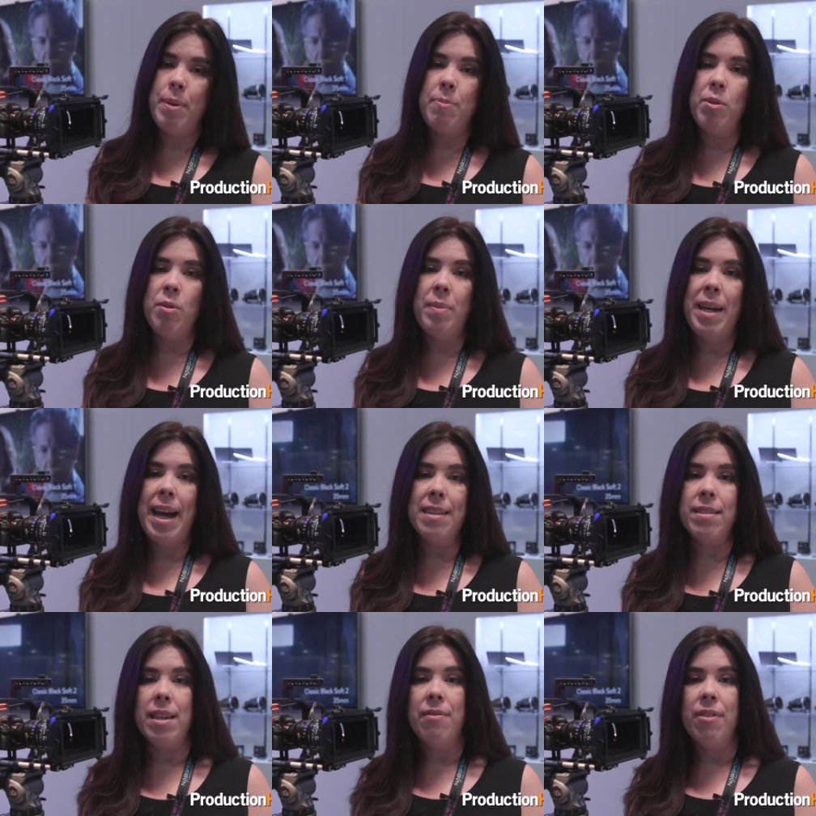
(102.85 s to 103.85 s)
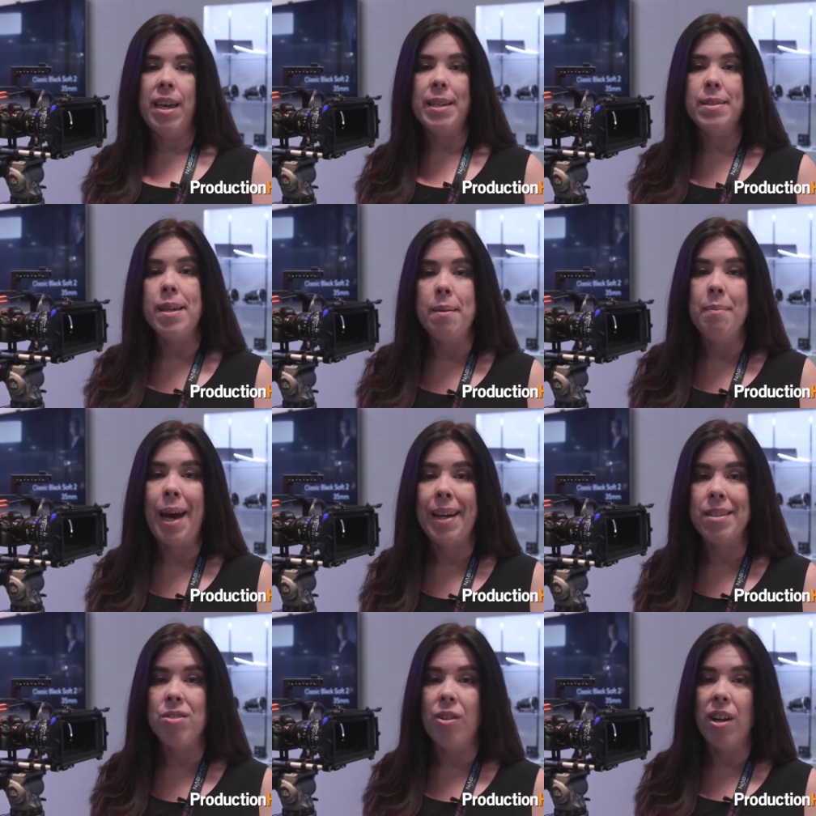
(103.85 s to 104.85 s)
of people have been asking for that to come
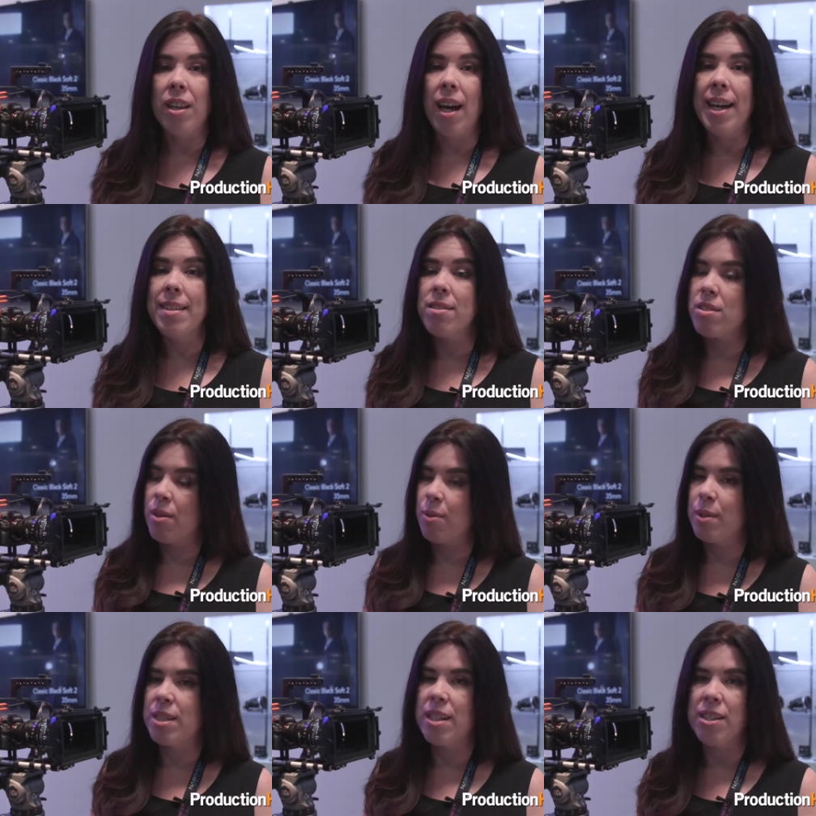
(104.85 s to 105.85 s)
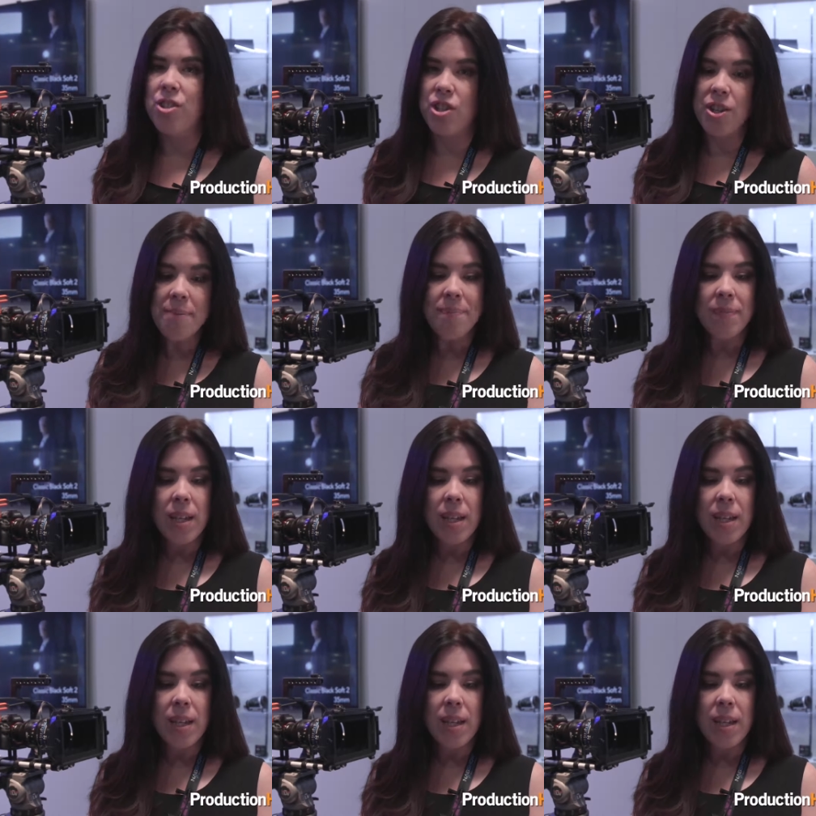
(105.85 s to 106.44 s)
back into our line, so we said sure.